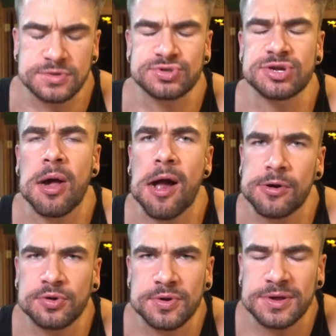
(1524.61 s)
So how
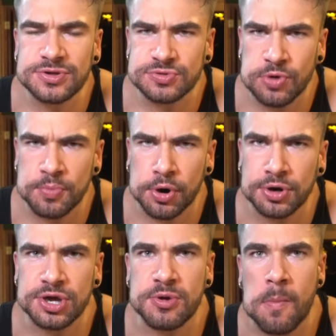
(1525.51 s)
can we make this more
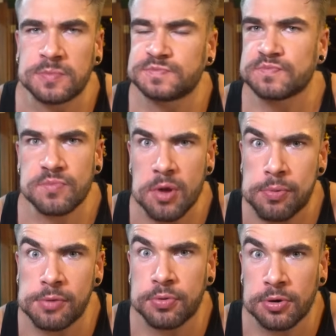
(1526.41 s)
porky?
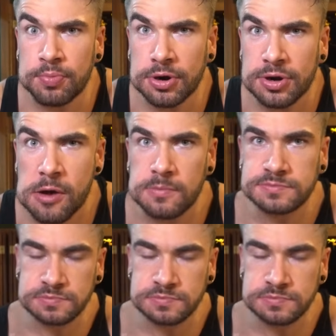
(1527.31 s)
Put more pork in it.